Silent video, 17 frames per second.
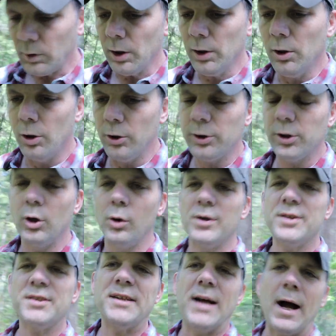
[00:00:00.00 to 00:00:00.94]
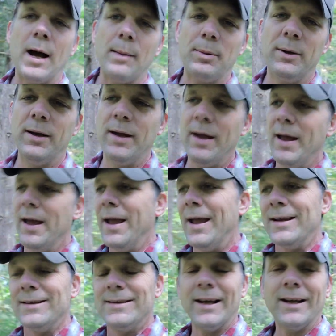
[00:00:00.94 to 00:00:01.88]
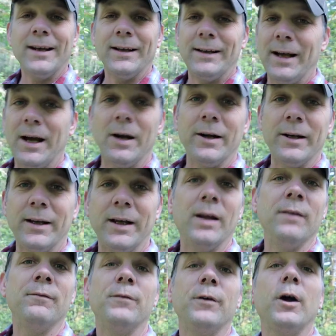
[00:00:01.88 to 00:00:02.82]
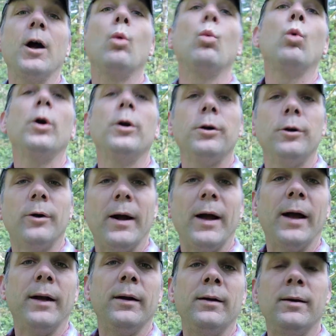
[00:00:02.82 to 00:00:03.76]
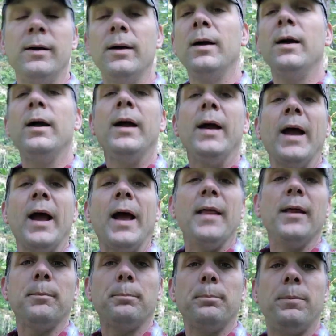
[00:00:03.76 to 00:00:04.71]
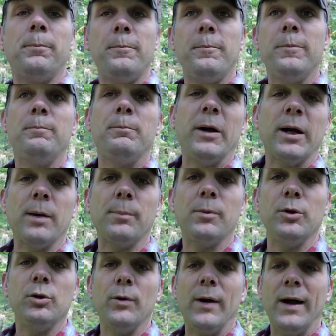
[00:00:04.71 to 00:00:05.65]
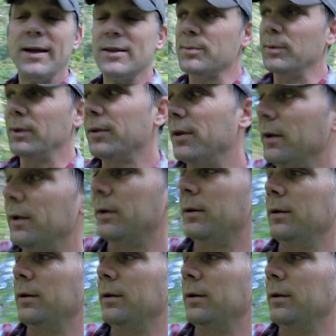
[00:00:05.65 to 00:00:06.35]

you know, you can always stop, take an account again, figure out where you're at, and then pick up a new azimuth.